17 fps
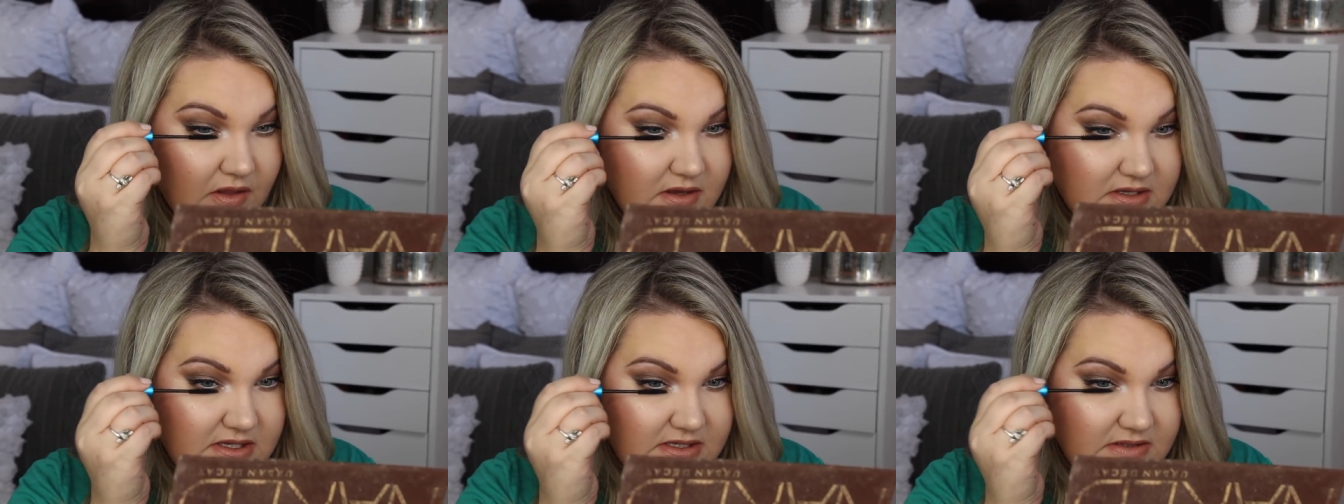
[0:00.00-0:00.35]

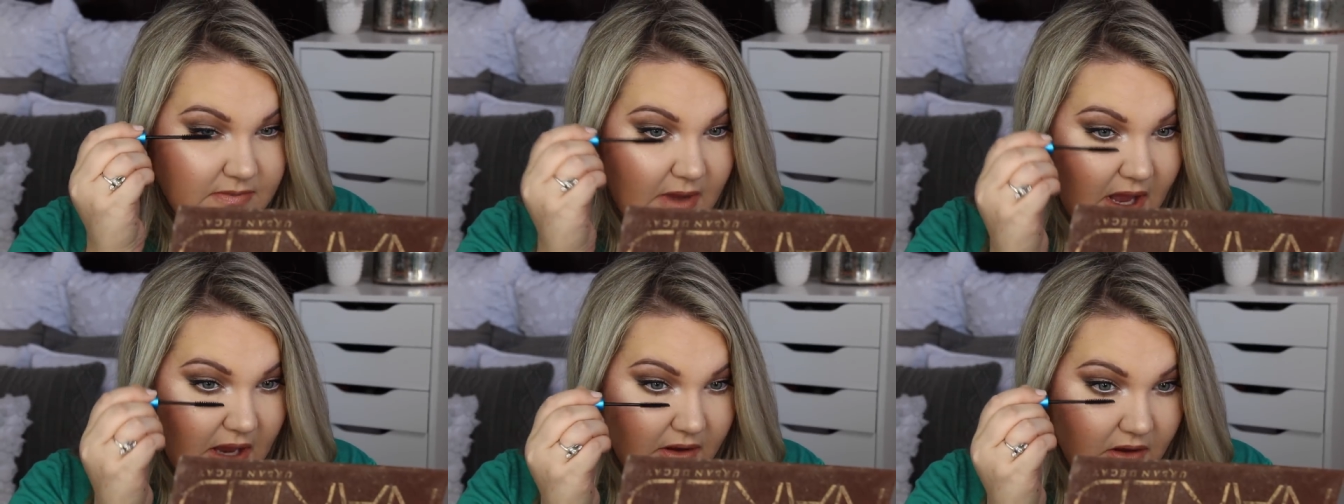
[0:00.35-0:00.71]
This is
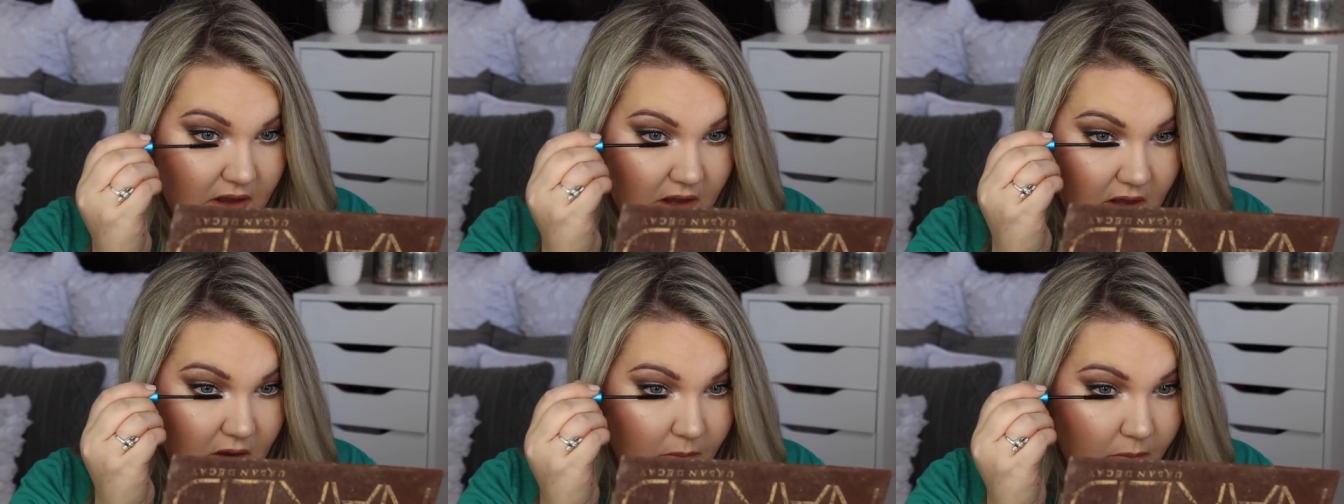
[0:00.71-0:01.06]

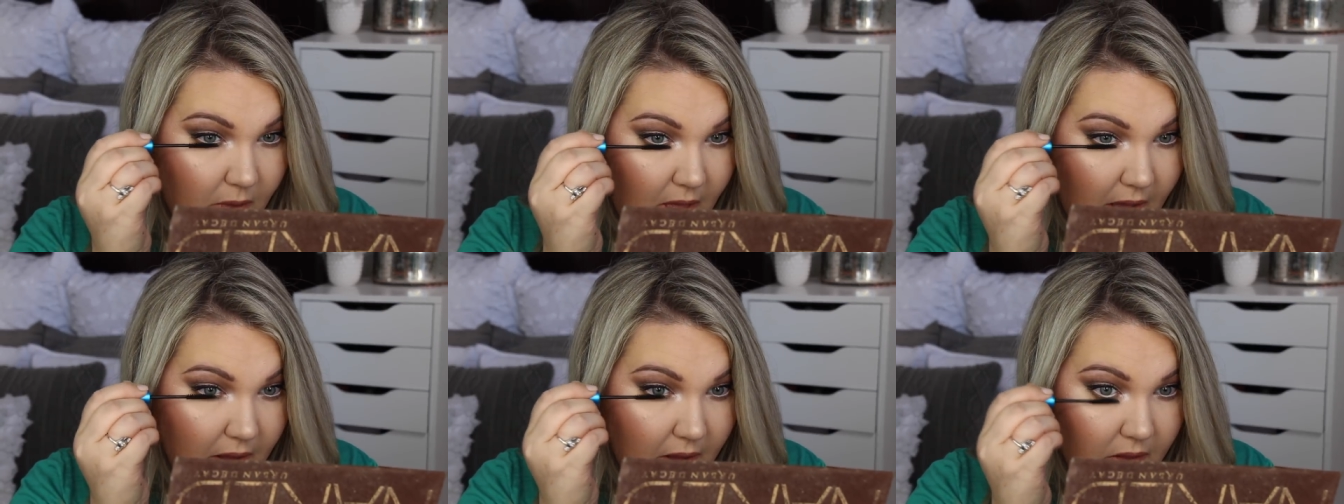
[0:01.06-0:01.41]
MAC Giga
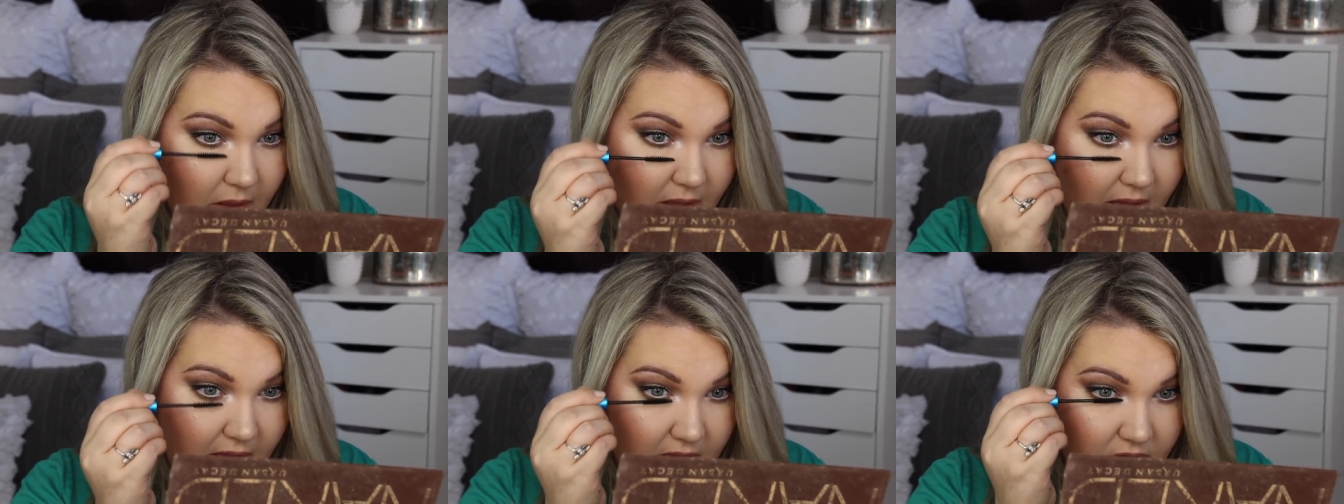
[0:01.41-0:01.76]
Black
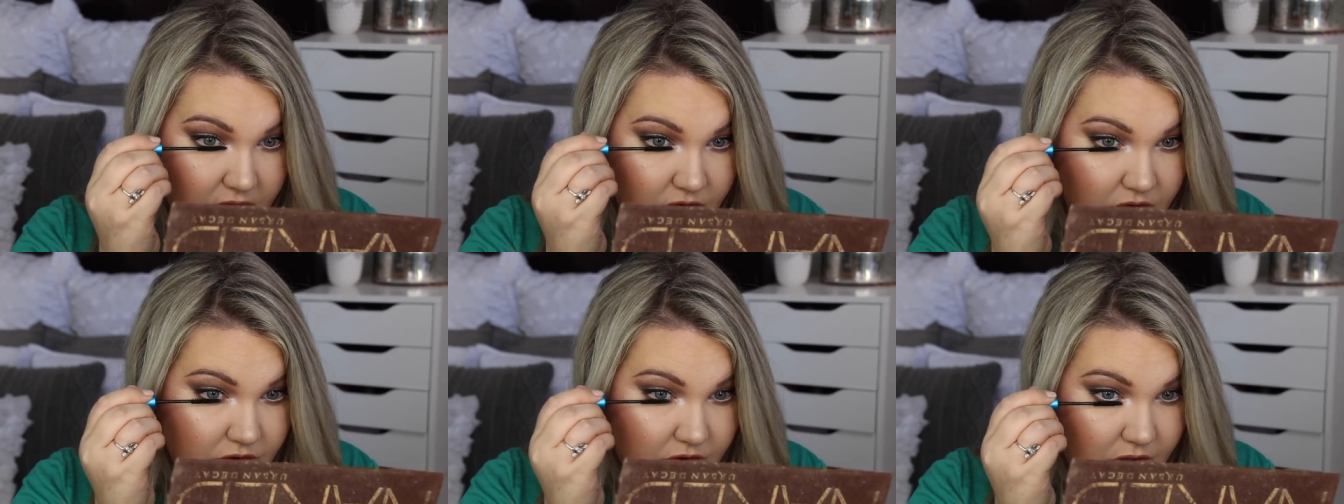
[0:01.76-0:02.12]

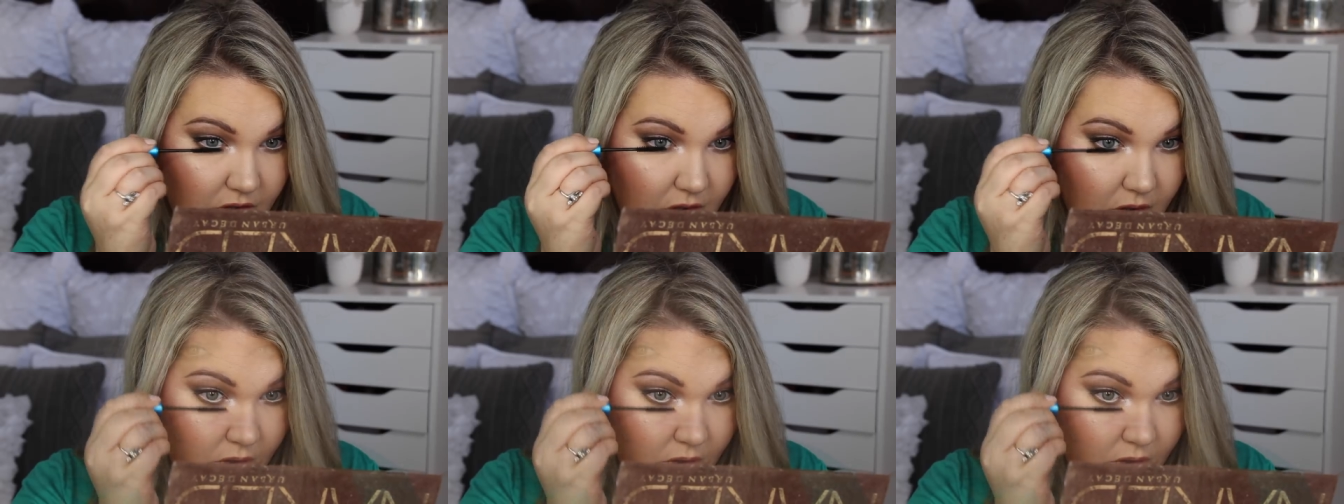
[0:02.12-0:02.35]
Lash